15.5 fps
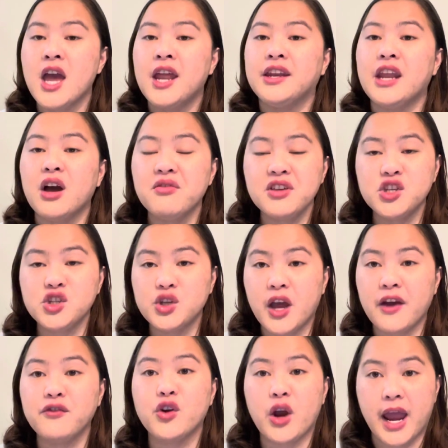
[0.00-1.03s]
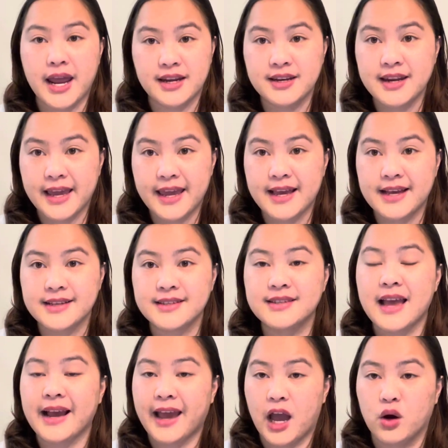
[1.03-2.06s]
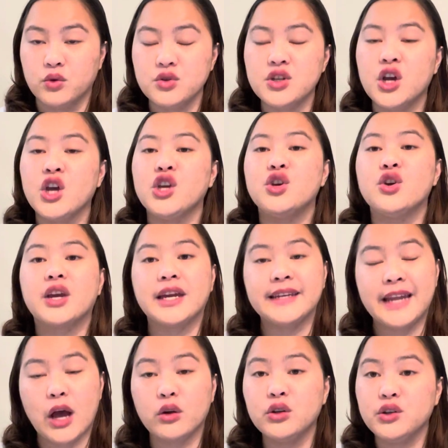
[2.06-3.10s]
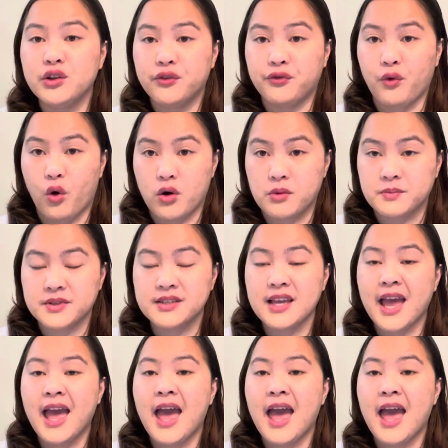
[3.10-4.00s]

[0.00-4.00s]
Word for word: Now that you have your NNAS account, you can download the forms.